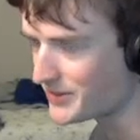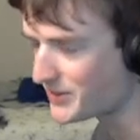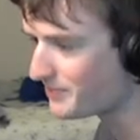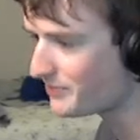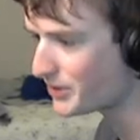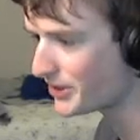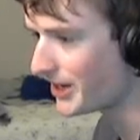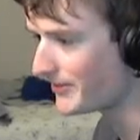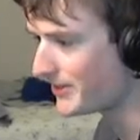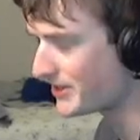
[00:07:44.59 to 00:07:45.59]
It's pretty
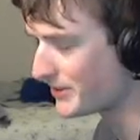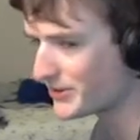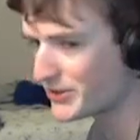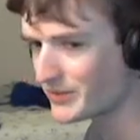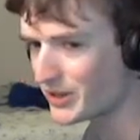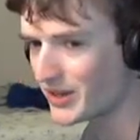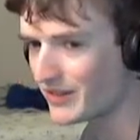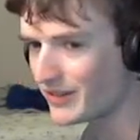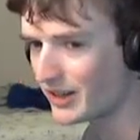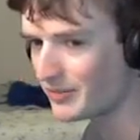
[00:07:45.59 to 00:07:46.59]
obvious. I would assume that you
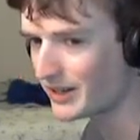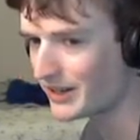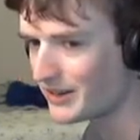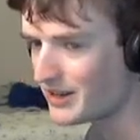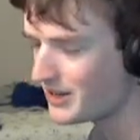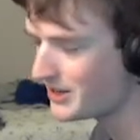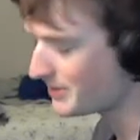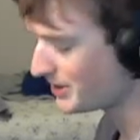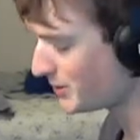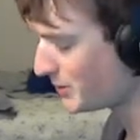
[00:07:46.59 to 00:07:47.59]
have it on by now.
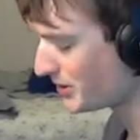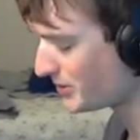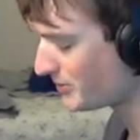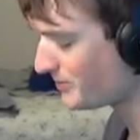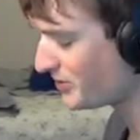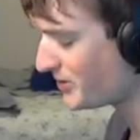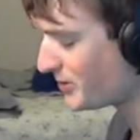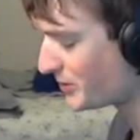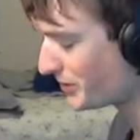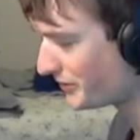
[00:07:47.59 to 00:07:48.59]
But you want to
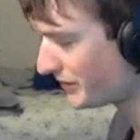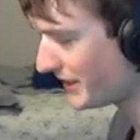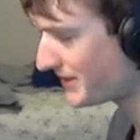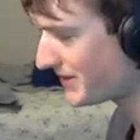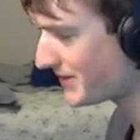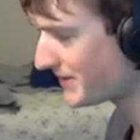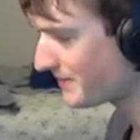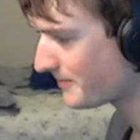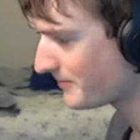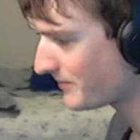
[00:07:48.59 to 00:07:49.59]
do Reflect.
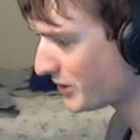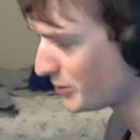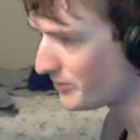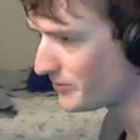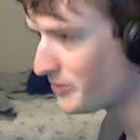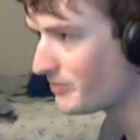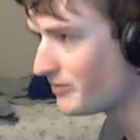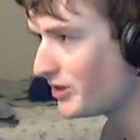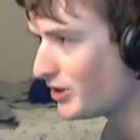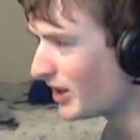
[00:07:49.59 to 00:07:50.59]
I
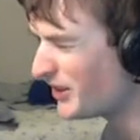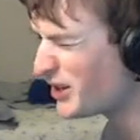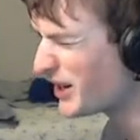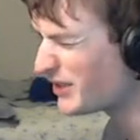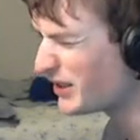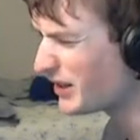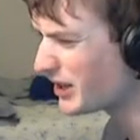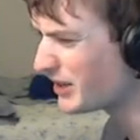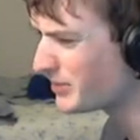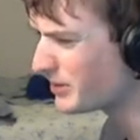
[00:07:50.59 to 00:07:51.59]
don't think you have to lock
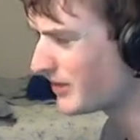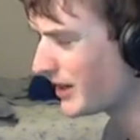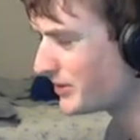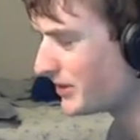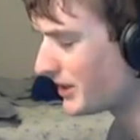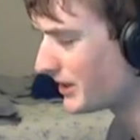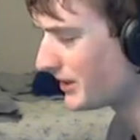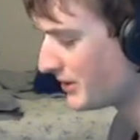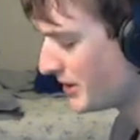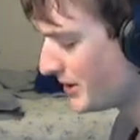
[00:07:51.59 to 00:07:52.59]
on, but I would lock
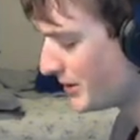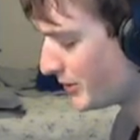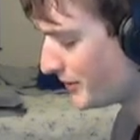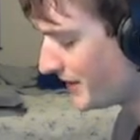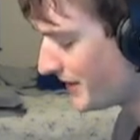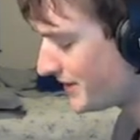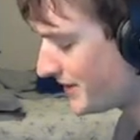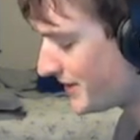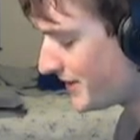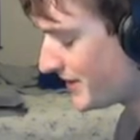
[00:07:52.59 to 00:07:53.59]
on.
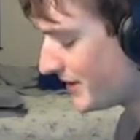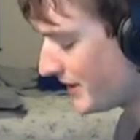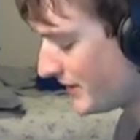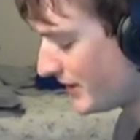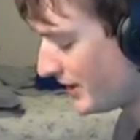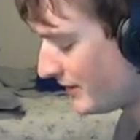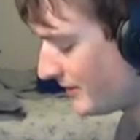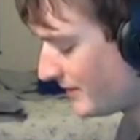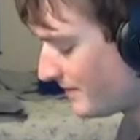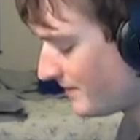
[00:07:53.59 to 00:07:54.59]
Reflect, and
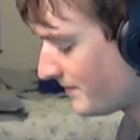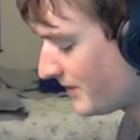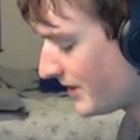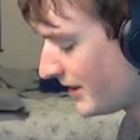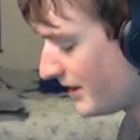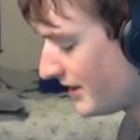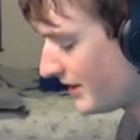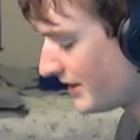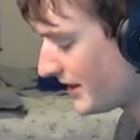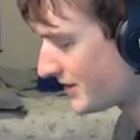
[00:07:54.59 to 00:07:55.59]
then
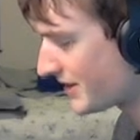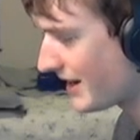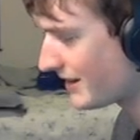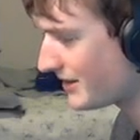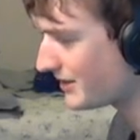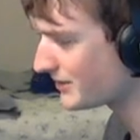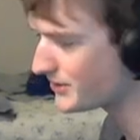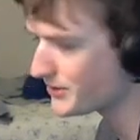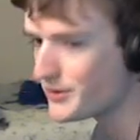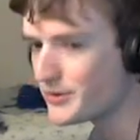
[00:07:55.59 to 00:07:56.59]
attack
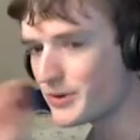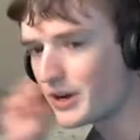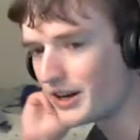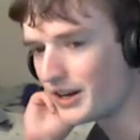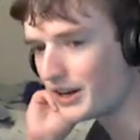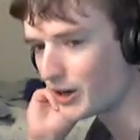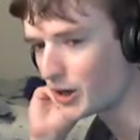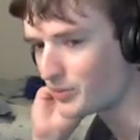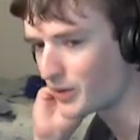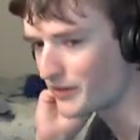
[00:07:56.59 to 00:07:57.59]
into a
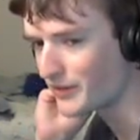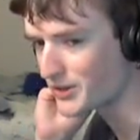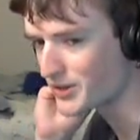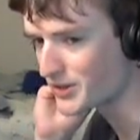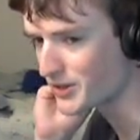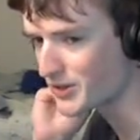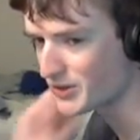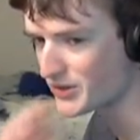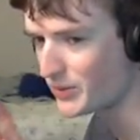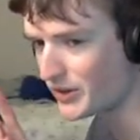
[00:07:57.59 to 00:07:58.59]
Guard Break finisher. So
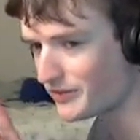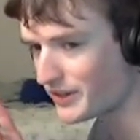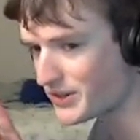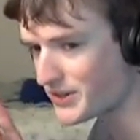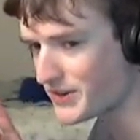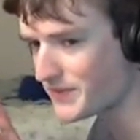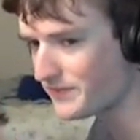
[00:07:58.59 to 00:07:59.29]
just one finisher.